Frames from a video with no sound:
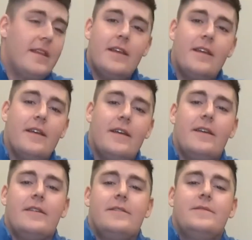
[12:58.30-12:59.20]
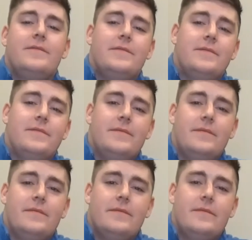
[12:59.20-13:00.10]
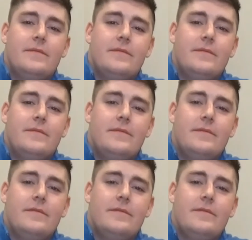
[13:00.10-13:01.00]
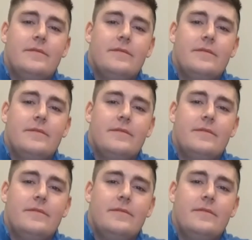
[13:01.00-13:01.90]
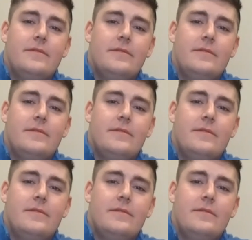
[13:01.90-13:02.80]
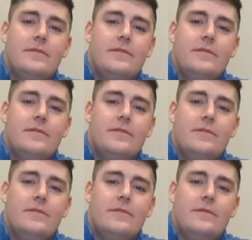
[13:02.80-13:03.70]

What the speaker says: (silent)